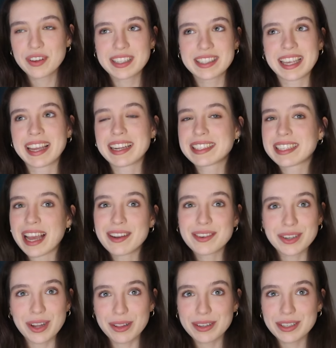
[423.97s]
it's like
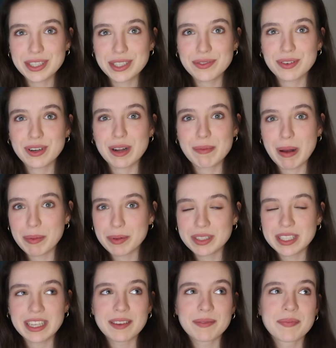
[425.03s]
$10 for a bubble
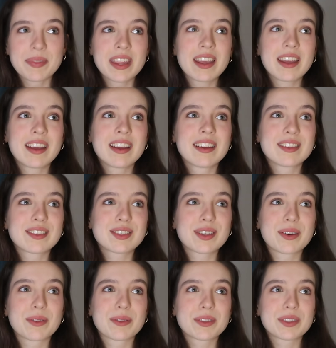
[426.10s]
tea,
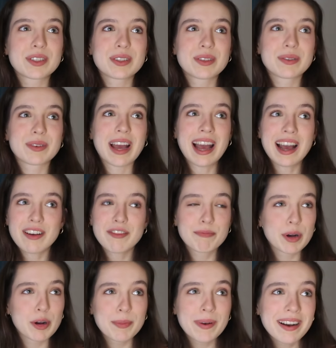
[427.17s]
so to have
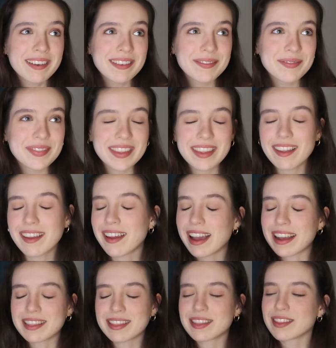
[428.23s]
boba
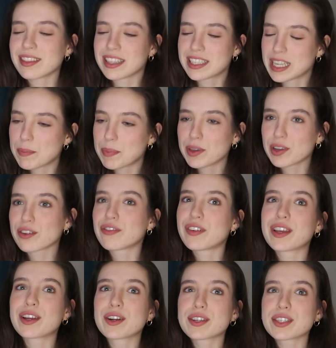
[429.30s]
at the tip of your
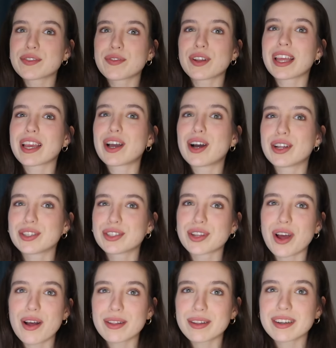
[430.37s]
fingers for like a
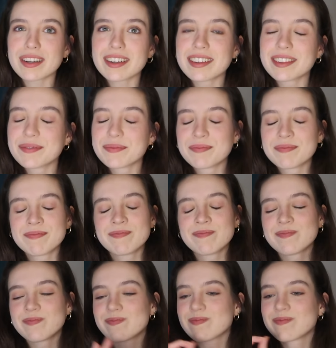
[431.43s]
dollar,
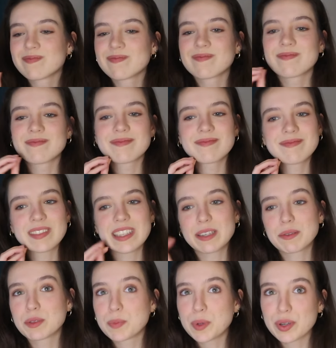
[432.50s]
it
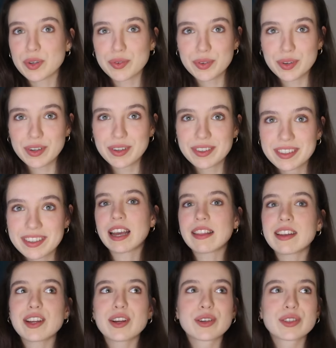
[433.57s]
was beautiful. And
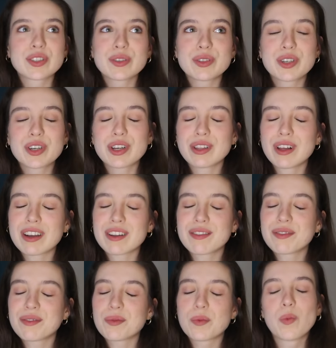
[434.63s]
then I also took a lot
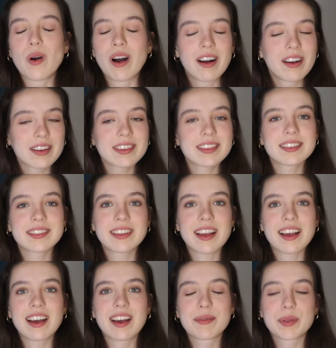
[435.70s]
of walks.
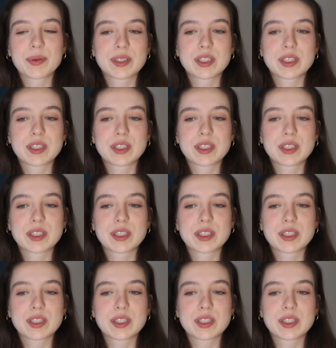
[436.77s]
There